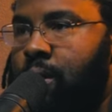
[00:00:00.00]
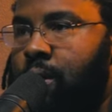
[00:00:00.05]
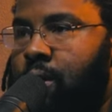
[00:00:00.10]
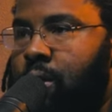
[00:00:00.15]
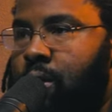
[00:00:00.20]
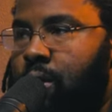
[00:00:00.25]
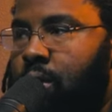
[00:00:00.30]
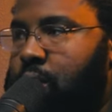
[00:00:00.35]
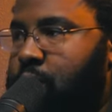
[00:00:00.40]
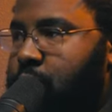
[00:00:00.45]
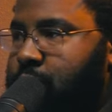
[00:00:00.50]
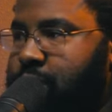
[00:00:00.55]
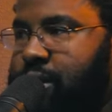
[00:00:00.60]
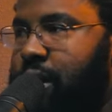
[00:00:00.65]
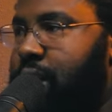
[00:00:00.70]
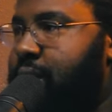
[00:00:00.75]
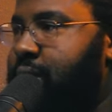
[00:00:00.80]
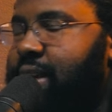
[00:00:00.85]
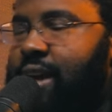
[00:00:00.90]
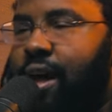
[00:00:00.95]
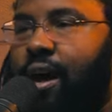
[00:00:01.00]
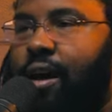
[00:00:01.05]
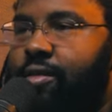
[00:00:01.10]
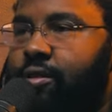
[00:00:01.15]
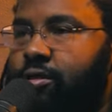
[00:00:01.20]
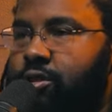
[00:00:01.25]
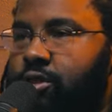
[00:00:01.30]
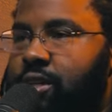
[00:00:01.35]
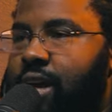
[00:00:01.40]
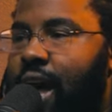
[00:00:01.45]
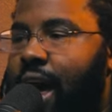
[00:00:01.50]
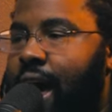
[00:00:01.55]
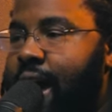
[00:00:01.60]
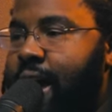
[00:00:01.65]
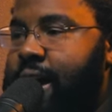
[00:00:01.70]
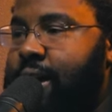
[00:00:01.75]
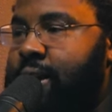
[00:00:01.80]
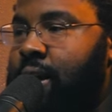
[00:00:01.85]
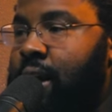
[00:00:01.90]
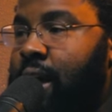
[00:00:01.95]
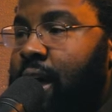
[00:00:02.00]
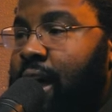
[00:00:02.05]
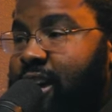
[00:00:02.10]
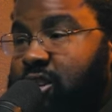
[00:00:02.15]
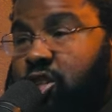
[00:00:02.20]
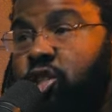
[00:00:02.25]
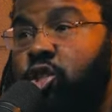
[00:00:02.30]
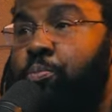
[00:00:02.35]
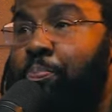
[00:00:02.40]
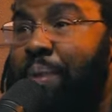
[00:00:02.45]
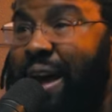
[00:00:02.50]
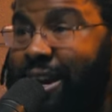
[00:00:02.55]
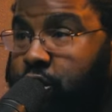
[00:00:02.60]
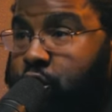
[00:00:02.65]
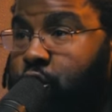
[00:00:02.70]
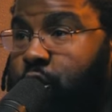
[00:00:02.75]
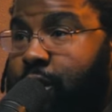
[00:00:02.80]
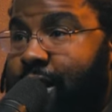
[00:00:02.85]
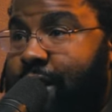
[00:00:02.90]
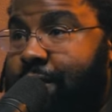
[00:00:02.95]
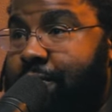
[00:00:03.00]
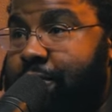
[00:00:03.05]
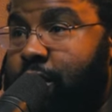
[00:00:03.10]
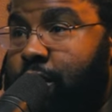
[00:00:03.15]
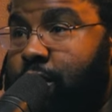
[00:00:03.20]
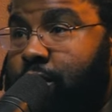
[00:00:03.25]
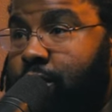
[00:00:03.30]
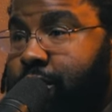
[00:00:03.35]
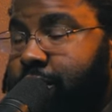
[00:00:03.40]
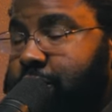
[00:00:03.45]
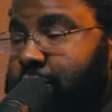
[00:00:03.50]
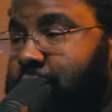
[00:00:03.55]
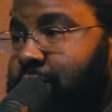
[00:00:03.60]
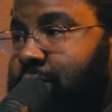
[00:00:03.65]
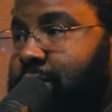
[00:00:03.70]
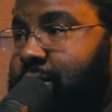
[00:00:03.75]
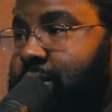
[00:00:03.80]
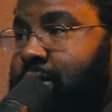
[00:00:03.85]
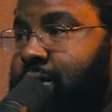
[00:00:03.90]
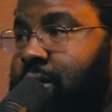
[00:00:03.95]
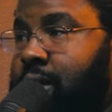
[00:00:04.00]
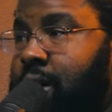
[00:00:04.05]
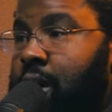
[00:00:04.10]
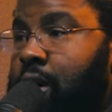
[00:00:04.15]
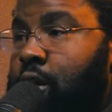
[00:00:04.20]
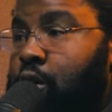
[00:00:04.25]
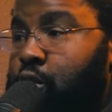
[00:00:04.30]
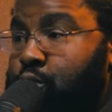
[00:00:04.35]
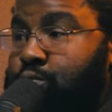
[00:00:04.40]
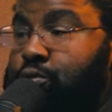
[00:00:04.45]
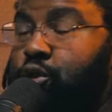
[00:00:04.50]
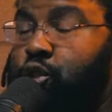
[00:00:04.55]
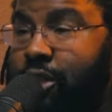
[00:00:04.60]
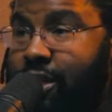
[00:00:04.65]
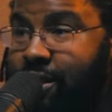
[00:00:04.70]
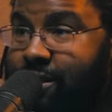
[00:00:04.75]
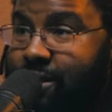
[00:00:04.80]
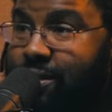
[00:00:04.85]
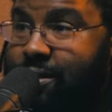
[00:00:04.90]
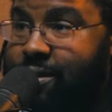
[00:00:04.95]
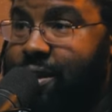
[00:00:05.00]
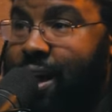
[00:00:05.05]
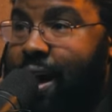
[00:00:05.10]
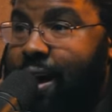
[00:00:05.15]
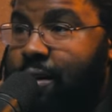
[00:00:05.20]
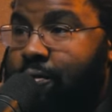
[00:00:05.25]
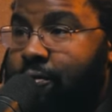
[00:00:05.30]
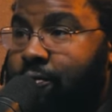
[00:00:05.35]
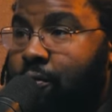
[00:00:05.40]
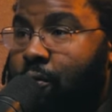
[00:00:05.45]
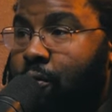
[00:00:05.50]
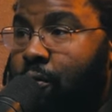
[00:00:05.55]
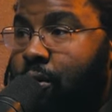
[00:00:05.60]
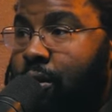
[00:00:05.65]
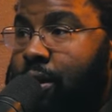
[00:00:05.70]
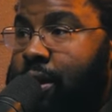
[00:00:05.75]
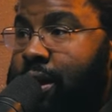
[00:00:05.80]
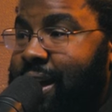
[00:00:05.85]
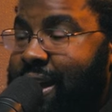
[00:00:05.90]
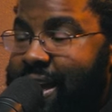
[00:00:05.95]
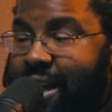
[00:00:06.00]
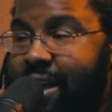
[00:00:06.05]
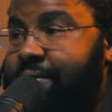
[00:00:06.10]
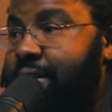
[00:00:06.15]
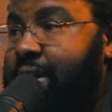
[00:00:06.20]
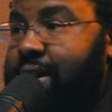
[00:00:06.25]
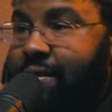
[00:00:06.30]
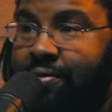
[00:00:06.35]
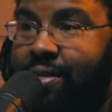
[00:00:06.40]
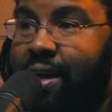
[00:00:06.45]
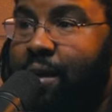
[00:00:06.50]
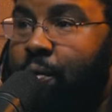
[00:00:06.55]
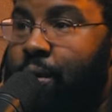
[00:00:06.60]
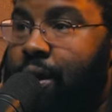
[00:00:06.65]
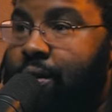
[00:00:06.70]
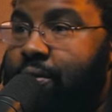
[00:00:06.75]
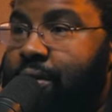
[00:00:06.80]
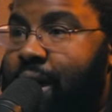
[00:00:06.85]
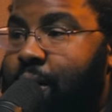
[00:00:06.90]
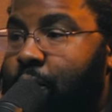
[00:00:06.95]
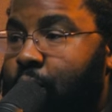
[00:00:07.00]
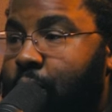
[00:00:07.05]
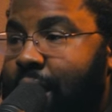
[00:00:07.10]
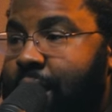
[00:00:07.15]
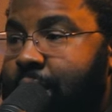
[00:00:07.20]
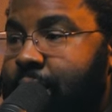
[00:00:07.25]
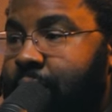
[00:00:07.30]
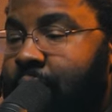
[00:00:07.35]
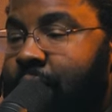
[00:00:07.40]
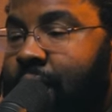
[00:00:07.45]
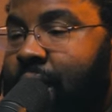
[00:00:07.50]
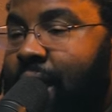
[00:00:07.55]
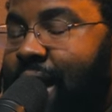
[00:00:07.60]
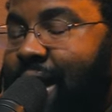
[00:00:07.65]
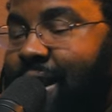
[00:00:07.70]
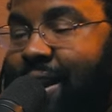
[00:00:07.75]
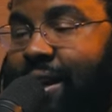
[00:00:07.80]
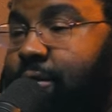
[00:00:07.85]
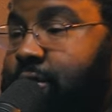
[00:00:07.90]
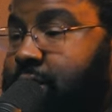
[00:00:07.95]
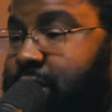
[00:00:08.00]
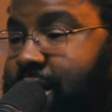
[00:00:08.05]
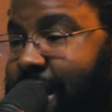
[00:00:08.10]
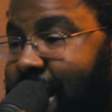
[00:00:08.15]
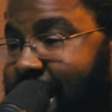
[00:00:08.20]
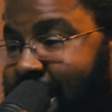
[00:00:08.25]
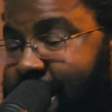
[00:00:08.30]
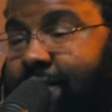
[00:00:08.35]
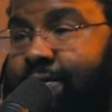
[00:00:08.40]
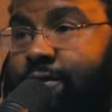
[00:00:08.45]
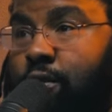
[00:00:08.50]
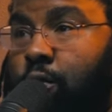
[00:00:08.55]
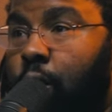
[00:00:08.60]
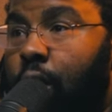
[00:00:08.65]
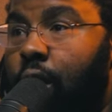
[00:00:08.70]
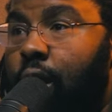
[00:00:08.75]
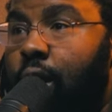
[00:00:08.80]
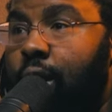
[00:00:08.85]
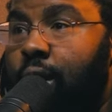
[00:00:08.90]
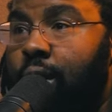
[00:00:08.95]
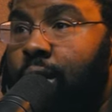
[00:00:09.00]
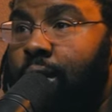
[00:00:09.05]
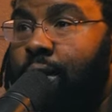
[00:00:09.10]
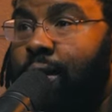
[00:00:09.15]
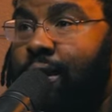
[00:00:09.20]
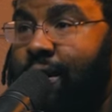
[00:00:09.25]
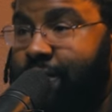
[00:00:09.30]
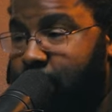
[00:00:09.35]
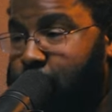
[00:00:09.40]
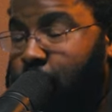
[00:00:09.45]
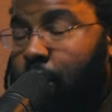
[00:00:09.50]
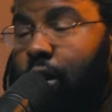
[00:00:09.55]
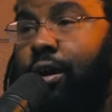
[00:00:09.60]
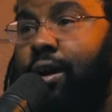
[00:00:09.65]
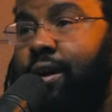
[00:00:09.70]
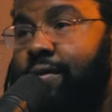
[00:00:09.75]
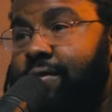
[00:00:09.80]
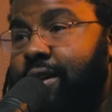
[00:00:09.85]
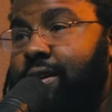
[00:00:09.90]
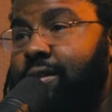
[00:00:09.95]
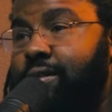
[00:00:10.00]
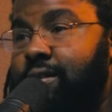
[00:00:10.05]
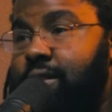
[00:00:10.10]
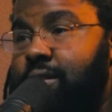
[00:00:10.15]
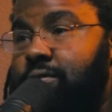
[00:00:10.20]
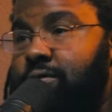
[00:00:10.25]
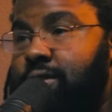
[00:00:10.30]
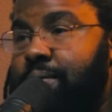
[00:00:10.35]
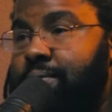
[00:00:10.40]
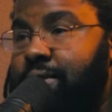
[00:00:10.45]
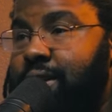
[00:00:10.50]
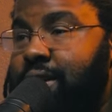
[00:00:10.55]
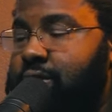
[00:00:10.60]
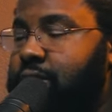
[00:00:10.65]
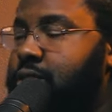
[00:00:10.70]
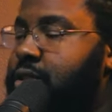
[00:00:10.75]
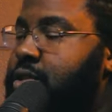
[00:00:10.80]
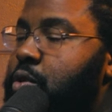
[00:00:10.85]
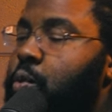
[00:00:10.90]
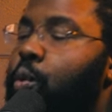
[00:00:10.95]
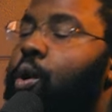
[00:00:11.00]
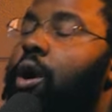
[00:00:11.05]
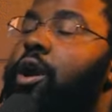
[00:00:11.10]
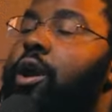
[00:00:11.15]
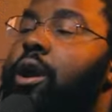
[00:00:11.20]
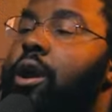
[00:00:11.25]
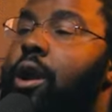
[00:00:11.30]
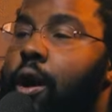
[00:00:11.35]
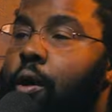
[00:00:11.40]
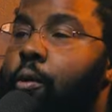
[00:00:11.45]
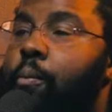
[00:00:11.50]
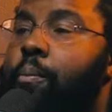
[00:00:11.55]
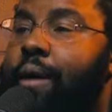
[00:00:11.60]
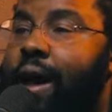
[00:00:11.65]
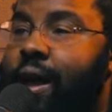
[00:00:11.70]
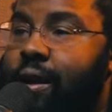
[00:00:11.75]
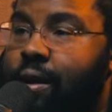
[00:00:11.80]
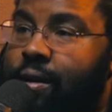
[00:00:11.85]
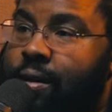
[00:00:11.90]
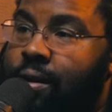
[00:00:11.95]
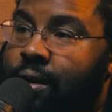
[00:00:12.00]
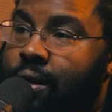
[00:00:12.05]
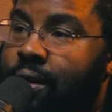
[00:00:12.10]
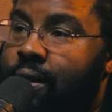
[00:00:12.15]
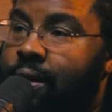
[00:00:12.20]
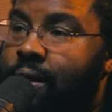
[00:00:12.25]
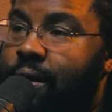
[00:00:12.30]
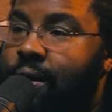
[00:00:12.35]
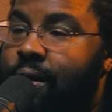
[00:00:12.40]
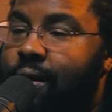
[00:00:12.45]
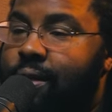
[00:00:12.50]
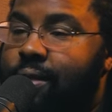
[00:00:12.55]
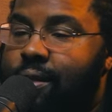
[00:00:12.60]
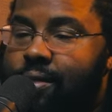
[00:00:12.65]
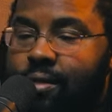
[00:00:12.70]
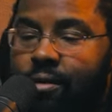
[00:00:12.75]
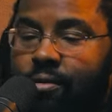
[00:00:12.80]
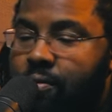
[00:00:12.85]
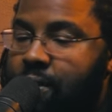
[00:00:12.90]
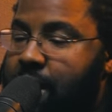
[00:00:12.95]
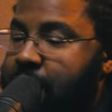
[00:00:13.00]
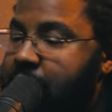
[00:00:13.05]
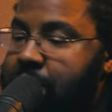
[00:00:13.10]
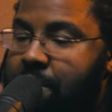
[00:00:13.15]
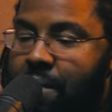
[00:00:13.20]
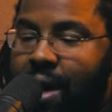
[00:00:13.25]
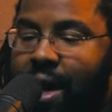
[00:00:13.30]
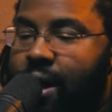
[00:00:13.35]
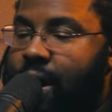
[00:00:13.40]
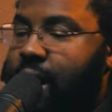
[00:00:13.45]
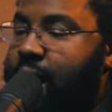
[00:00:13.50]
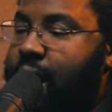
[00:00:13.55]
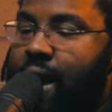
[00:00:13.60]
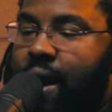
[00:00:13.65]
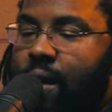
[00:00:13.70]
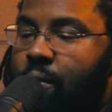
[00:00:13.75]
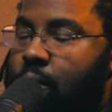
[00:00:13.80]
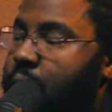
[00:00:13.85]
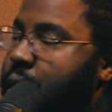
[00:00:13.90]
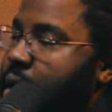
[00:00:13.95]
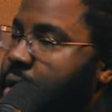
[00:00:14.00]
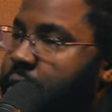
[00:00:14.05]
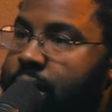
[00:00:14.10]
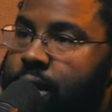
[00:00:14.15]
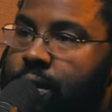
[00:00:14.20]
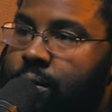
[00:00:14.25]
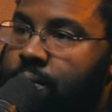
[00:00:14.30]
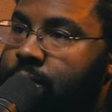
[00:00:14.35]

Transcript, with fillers: who is on the other side, especially if they're Christians whom Jesus died for, even if they wear that red. And everyone's like, and if you are, if you are giving into those temptations, you are no better than the red MAGA hat wearing.